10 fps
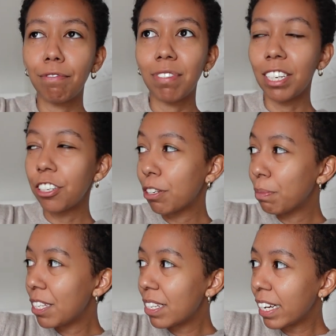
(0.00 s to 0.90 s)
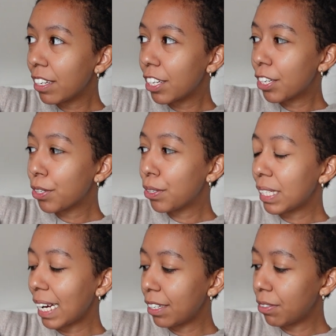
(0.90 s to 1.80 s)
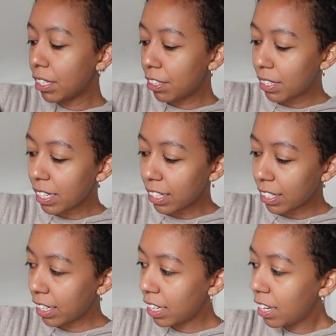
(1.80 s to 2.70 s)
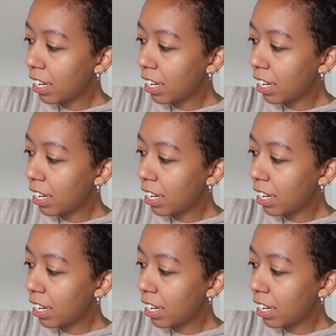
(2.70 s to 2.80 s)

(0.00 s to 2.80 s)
fisherman style coat. I don't know exactly